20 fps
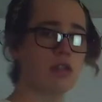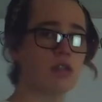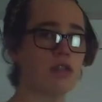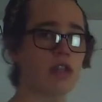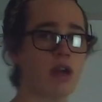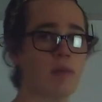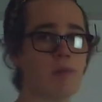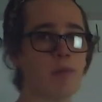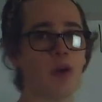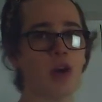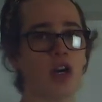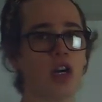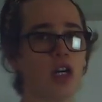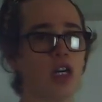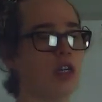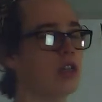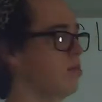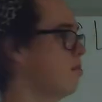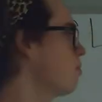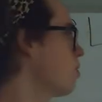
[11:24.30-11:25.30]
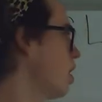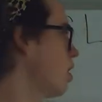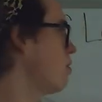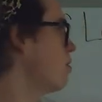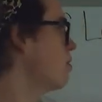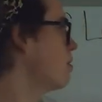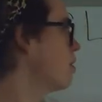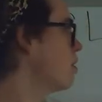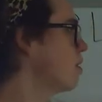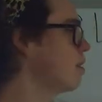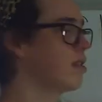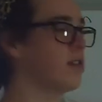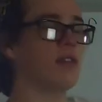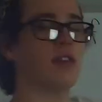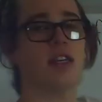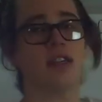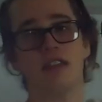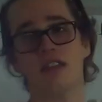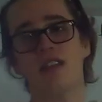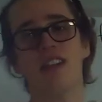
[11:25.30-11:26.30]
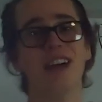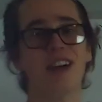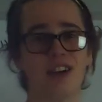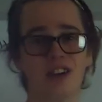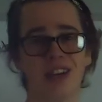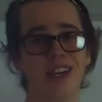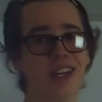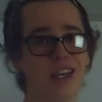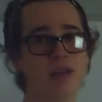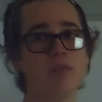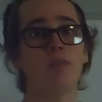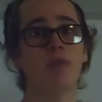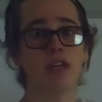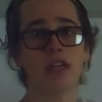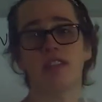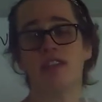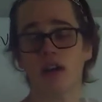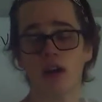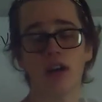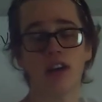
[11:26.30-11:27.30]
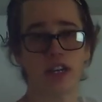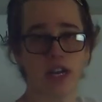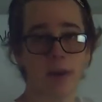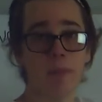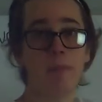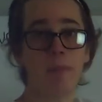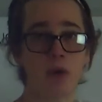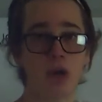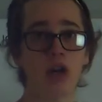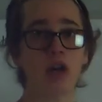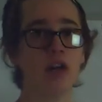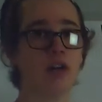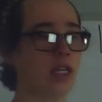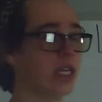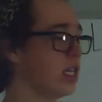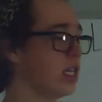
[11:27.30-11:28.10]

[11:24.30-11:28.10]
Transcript: number, well, it's a letter E, but it's our number